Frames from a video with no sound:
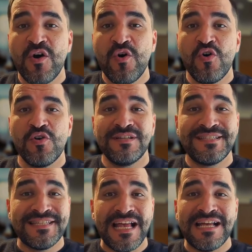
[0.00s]
own
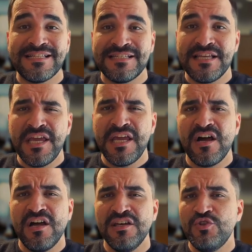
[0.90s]
SaaS
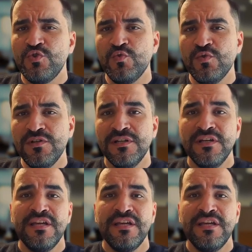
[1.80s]
AI tool